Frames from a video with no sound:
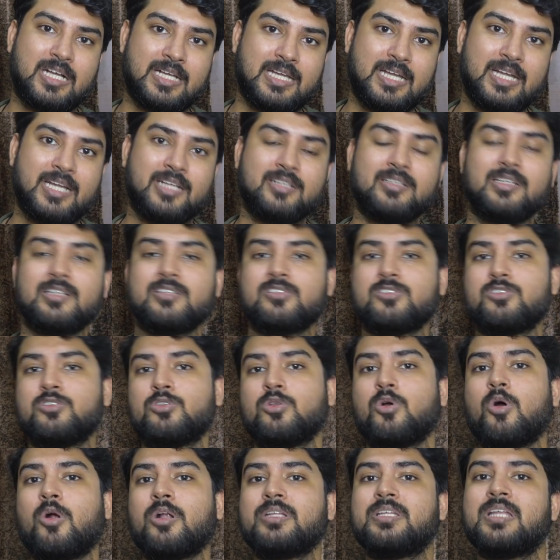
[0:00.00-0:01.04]
again is
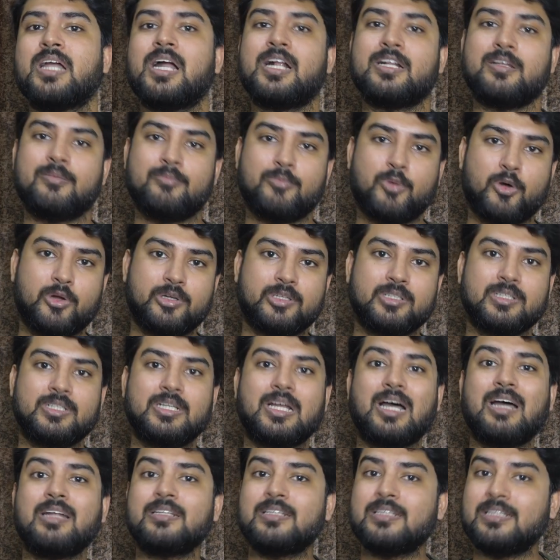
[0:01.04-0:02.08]
not that important
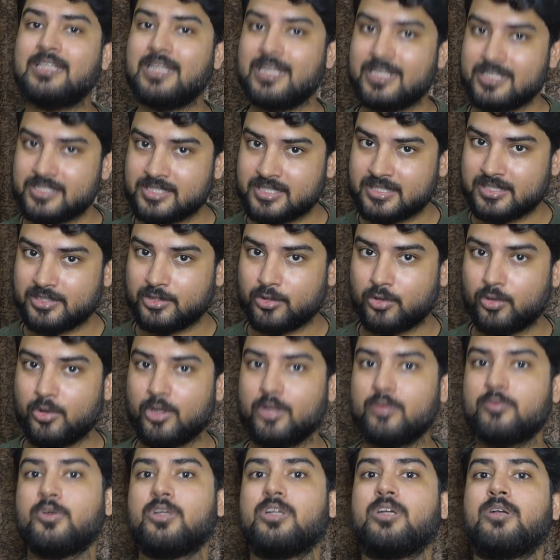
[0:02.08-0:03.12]
unless you're
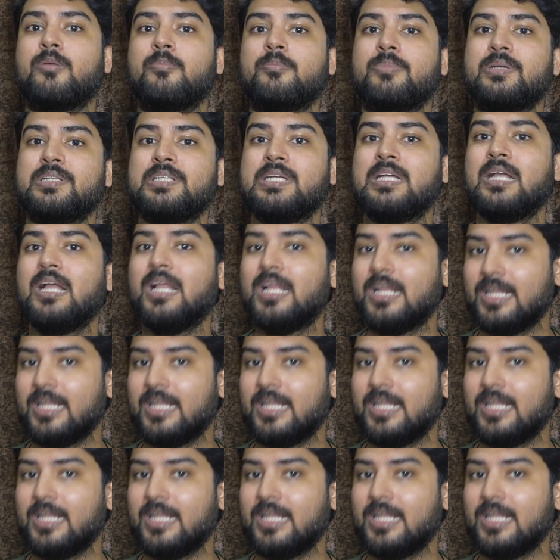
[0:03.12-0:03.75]
going for a company